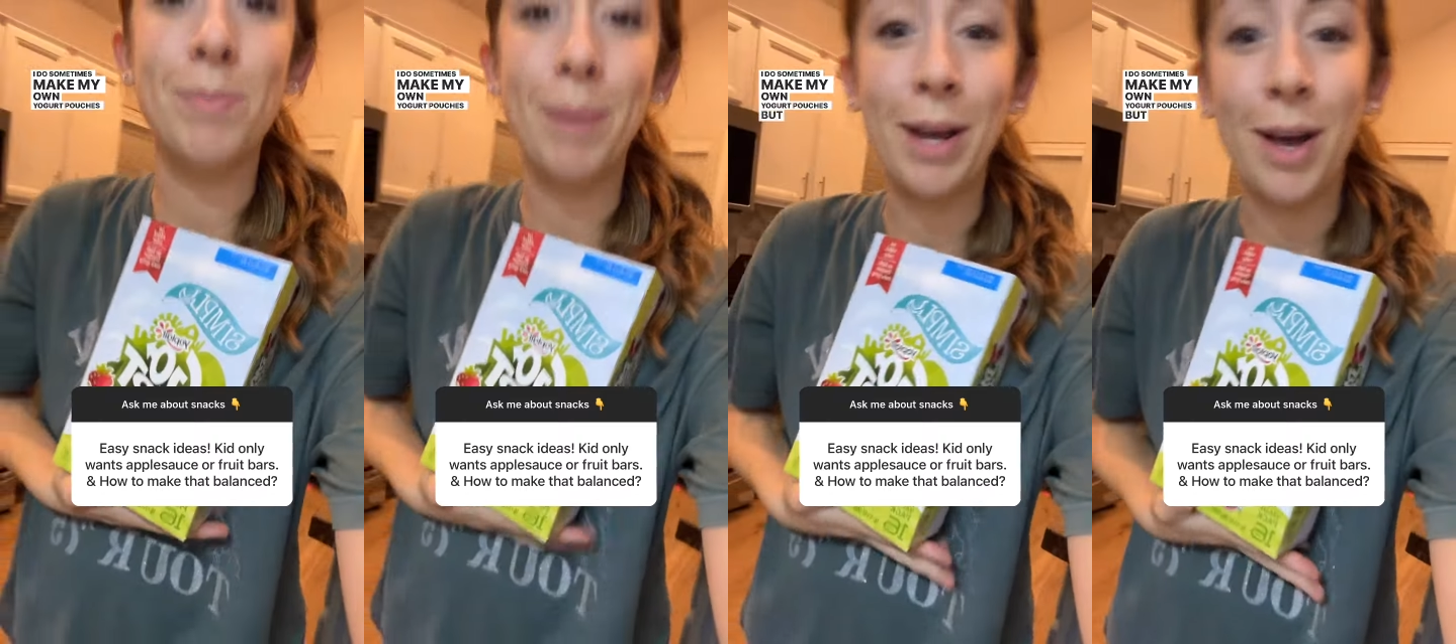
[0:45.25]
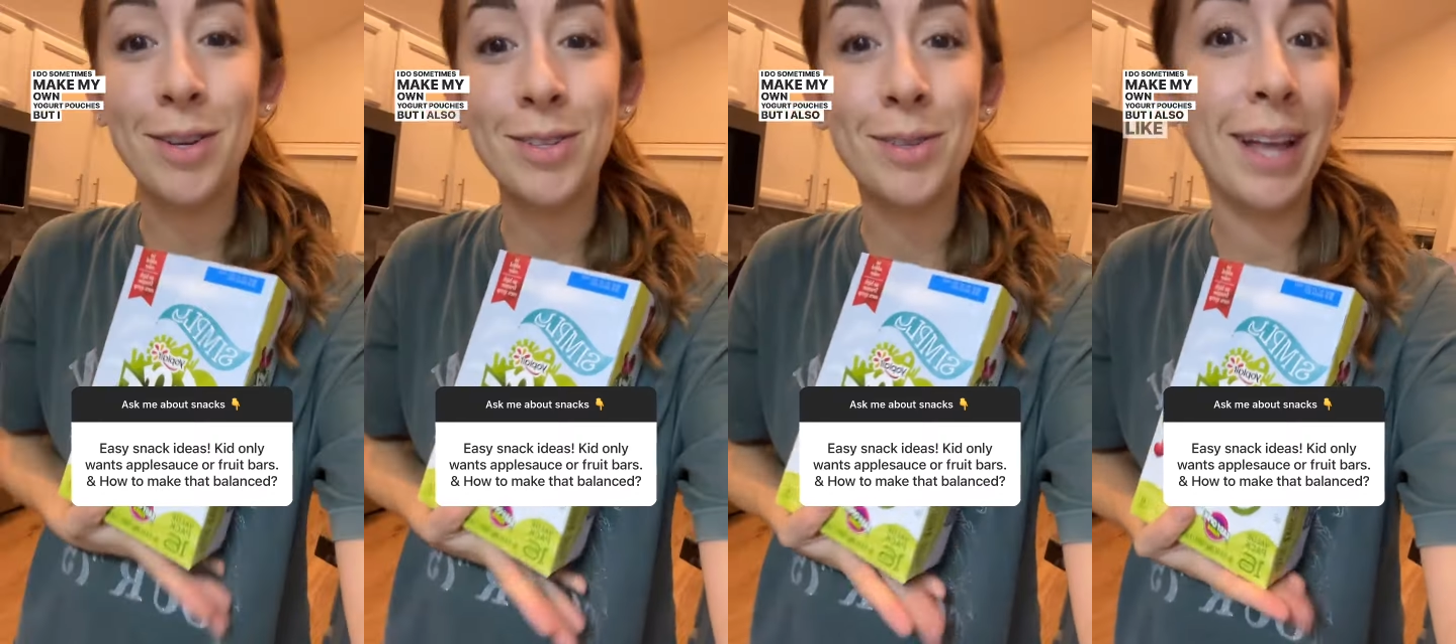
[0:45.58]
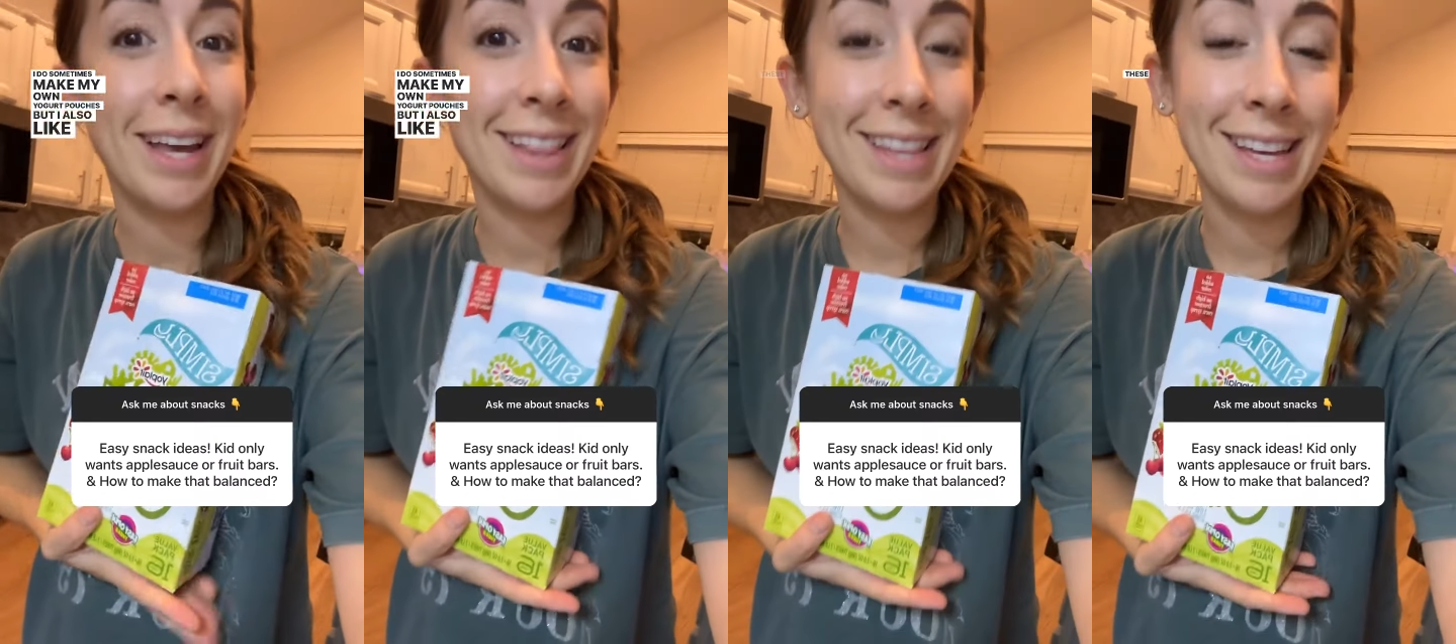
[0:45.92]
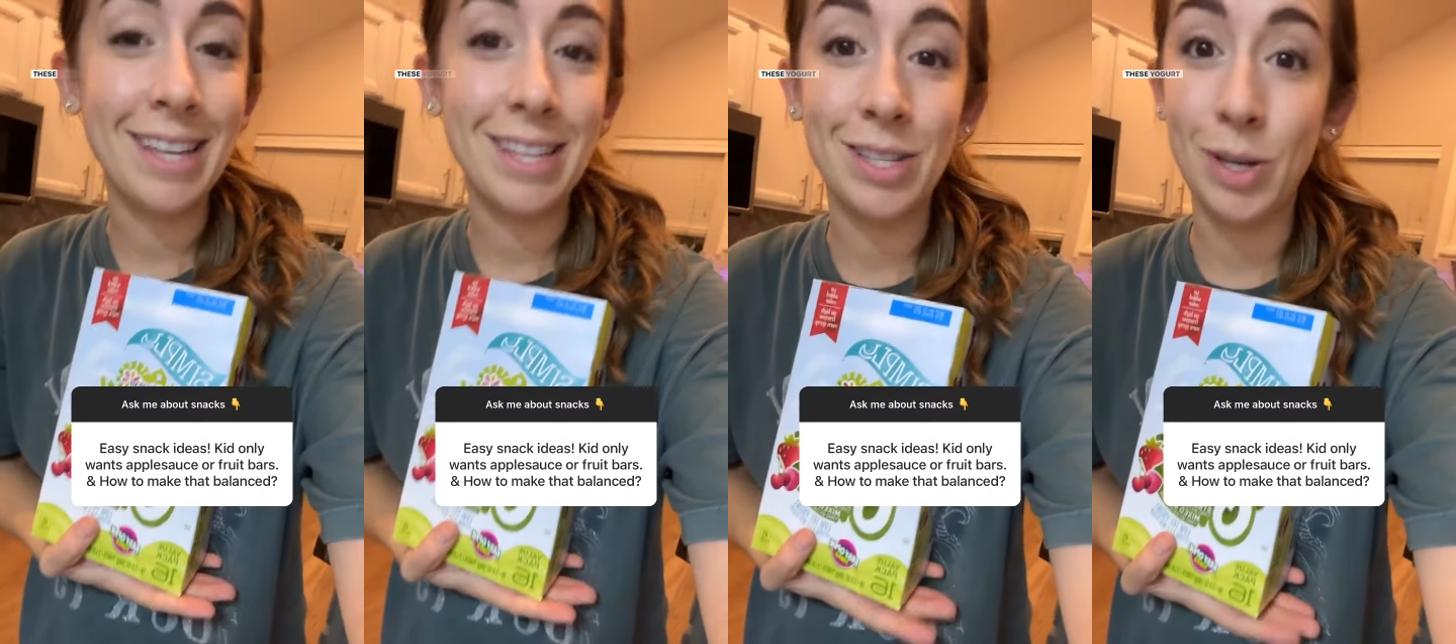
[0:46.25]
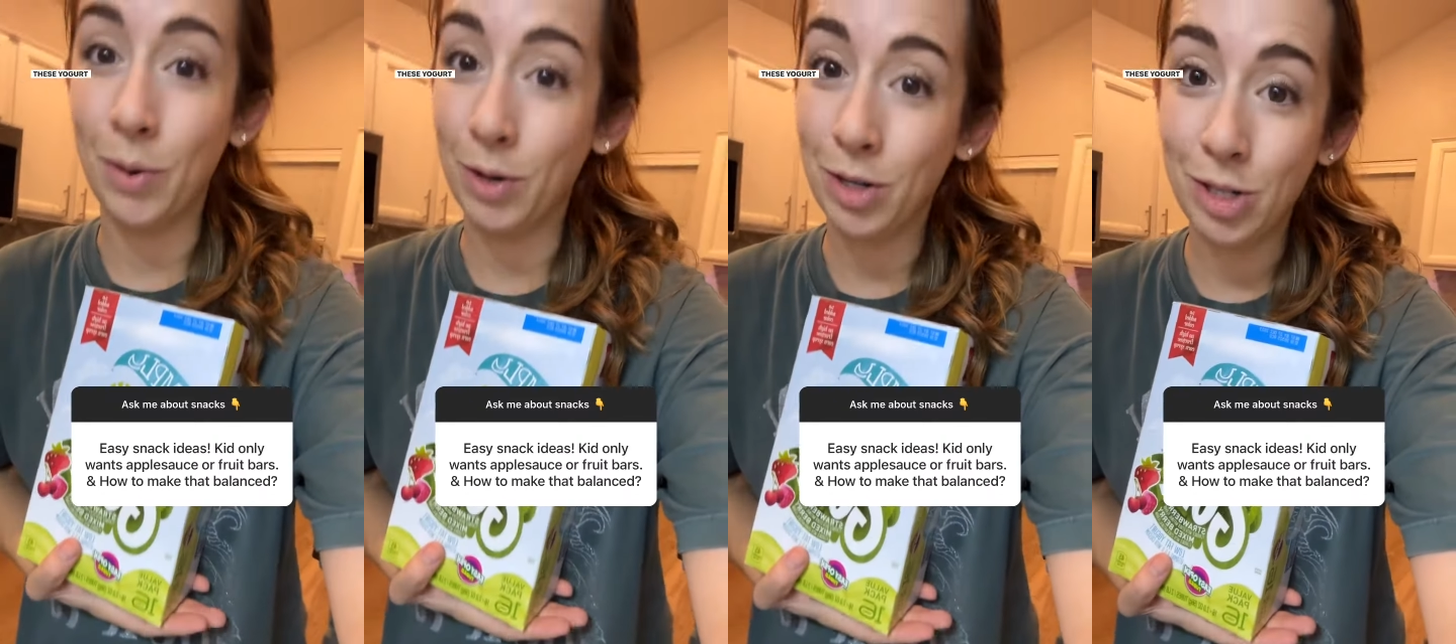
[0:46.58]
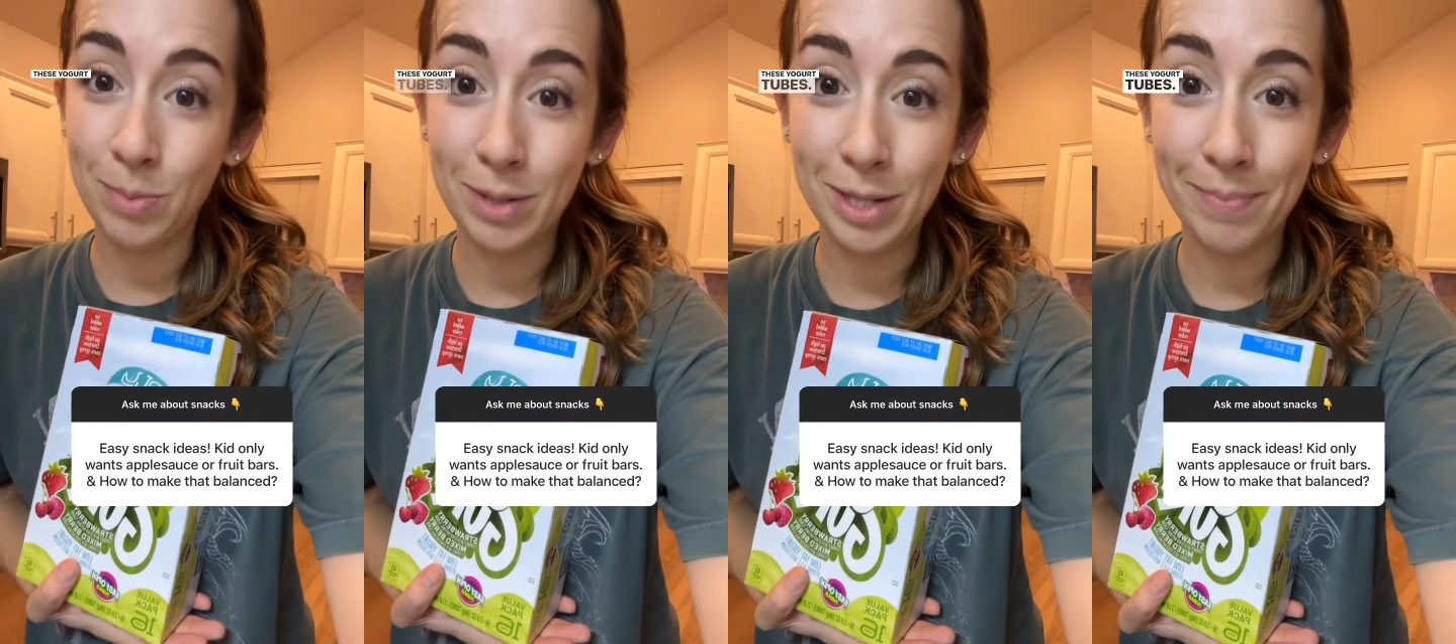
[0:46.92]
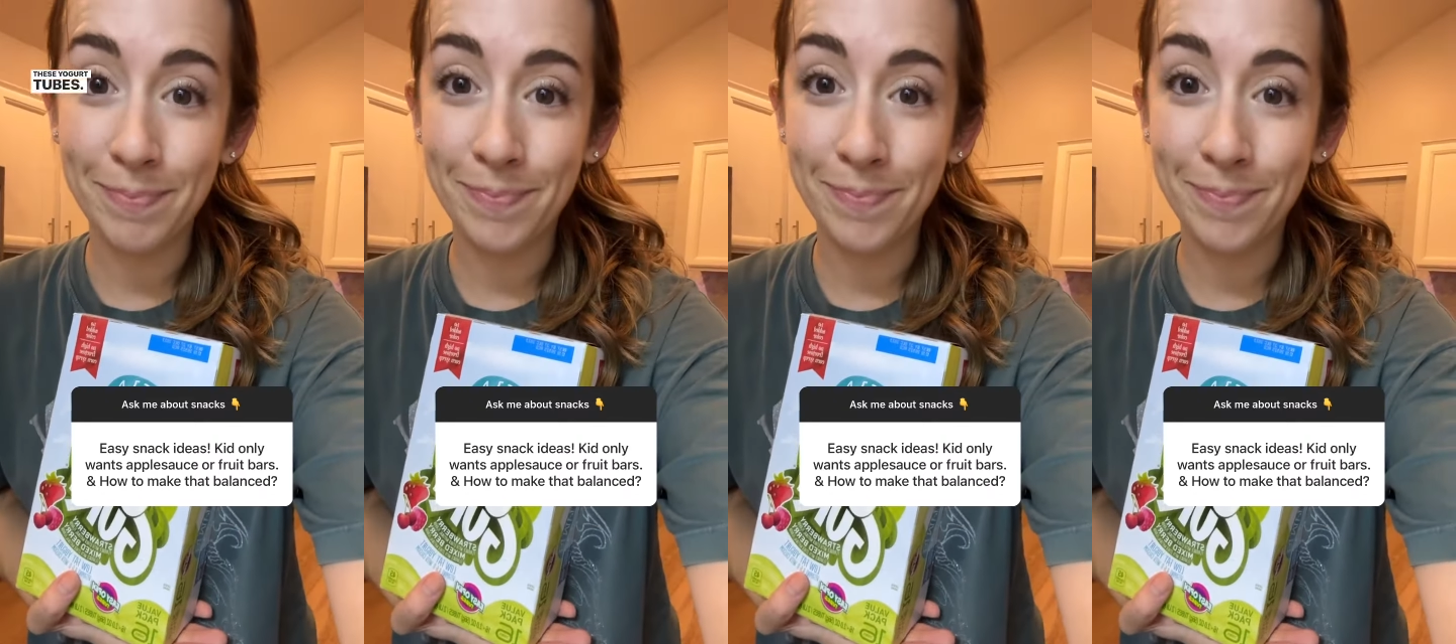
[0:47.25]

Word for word: but I also like these yogurt tubes.